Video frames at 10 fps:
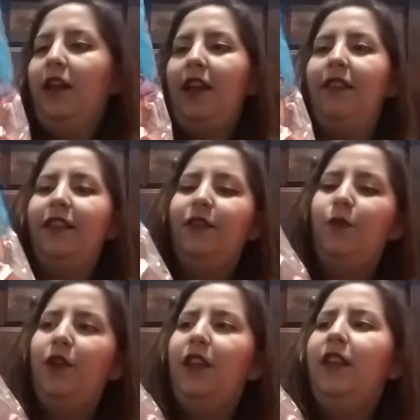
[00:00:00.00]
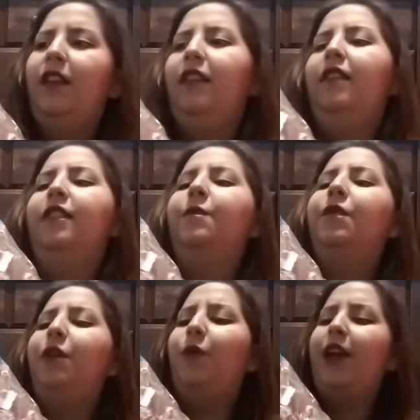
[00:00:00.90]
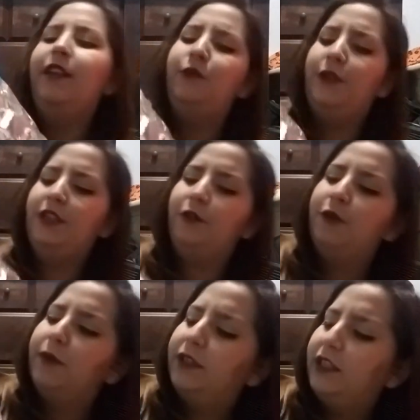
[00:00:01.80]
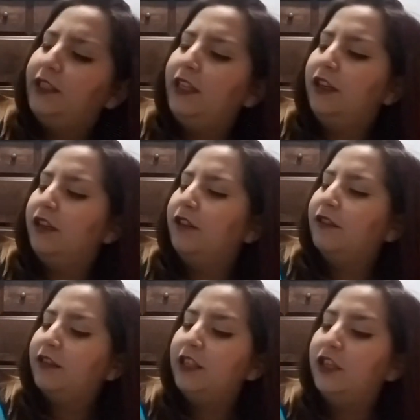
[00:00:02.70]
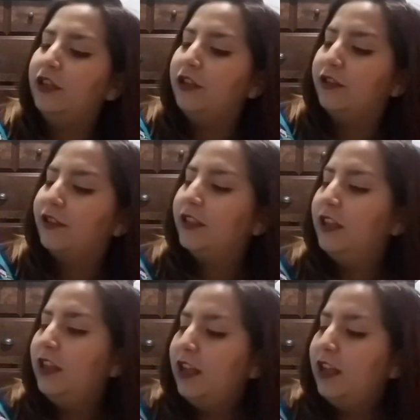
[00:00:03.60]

And this one is Milky Way, Twix, Three Musketeers, Snickers,